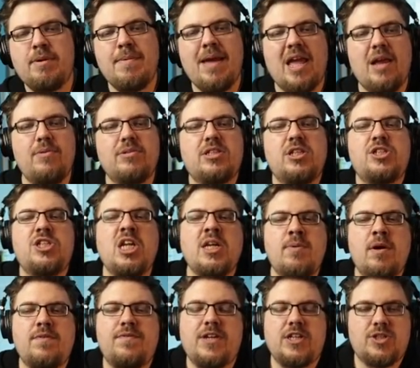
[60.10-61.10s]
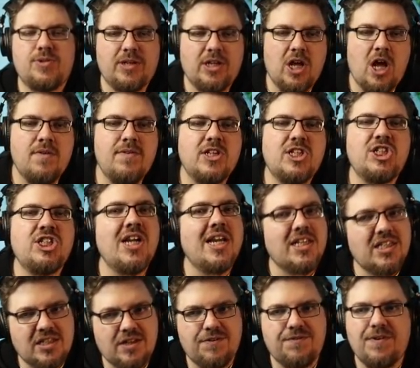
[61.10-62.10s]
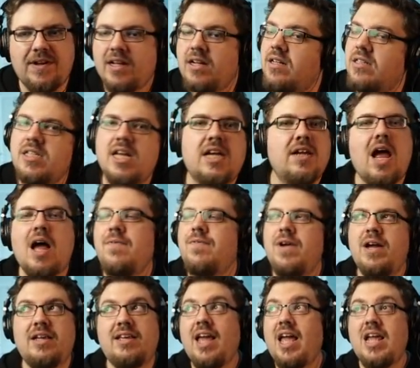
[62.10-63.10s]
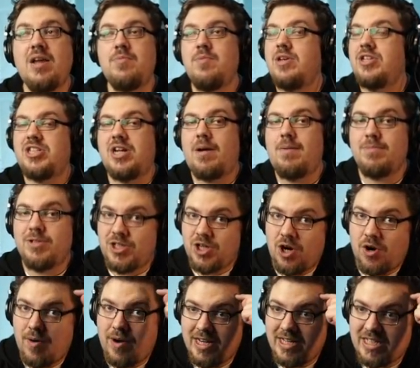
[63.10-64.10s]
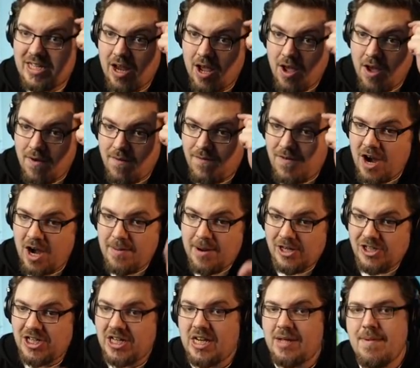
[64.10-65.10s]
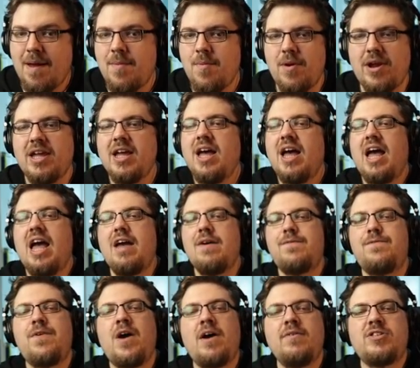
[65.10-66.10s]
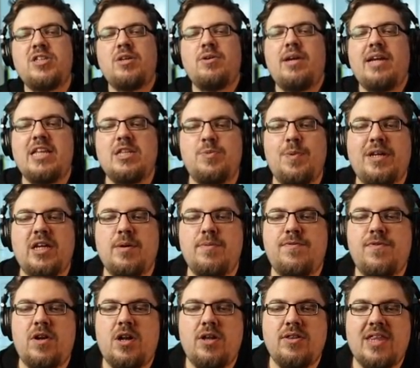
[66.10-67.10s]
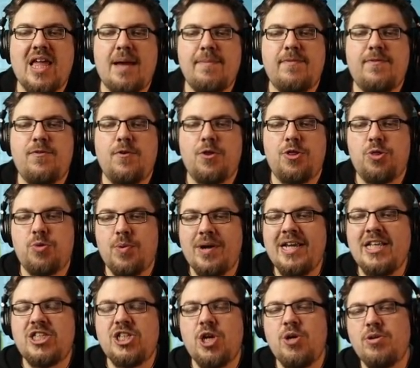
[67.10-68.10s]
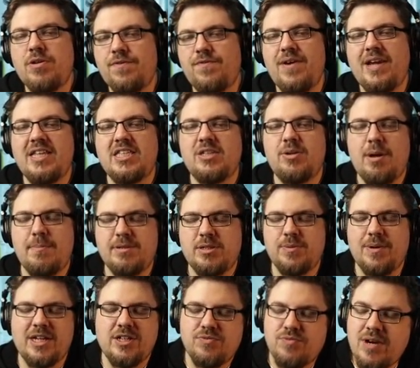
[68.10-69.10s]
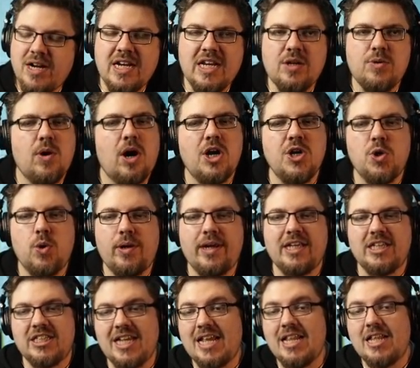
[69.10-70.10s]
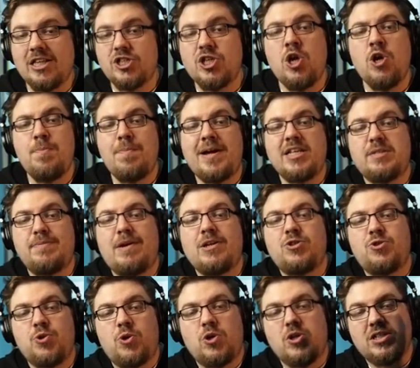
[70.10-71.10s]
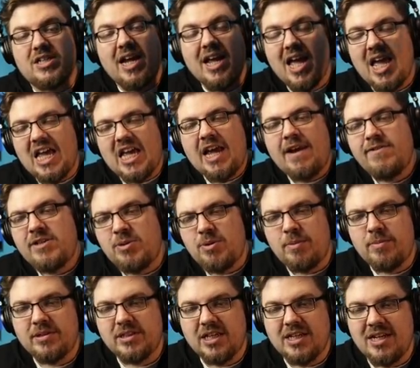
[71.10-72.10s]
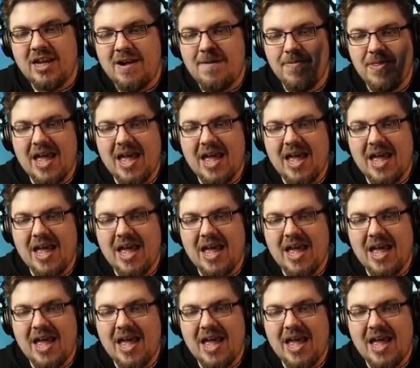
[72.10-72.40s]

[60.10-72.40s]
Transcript: time we met, it was the 2-1 victory over Chesterfield, a game which I'm sure is very much in your memory. 5-2 against Wickham followed that before 3-2 defeat to Ipswich. Really quite annoying. And then two back-to-back draws, AFC Wimbledon